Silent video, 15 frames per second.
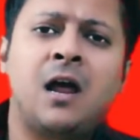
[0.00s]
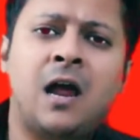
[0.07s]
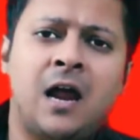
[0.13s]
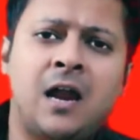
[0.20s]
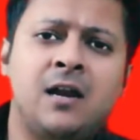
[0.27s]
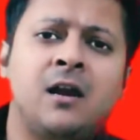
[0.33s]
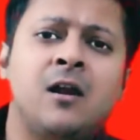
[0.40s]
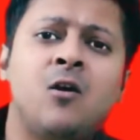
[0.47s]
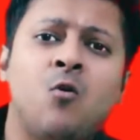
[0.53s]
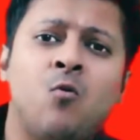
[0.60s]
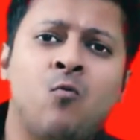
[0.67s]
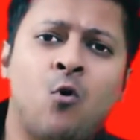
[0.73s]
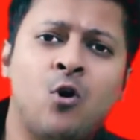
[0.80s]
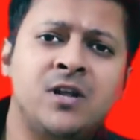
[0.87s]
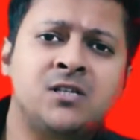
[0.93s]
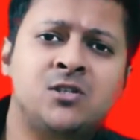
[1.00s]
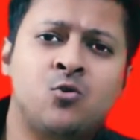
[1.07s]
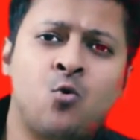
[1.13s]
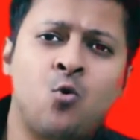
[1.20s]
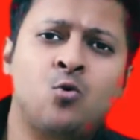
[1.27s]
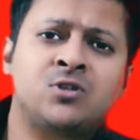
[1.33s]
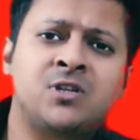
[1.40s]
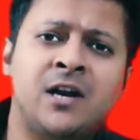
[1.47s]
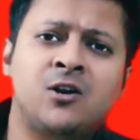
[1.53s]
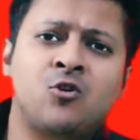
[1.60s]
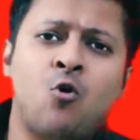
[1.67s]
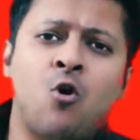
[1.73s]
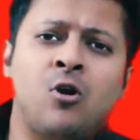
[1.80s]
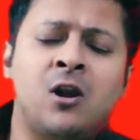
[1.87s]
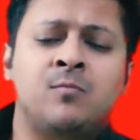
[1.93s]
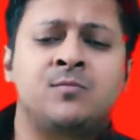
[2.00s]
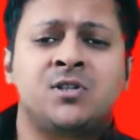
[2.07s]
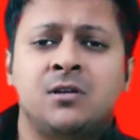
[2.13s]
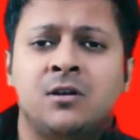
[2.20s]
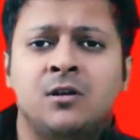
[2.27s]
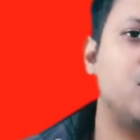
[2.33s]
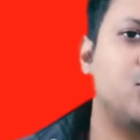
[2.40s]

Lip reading: and what is rows and columns.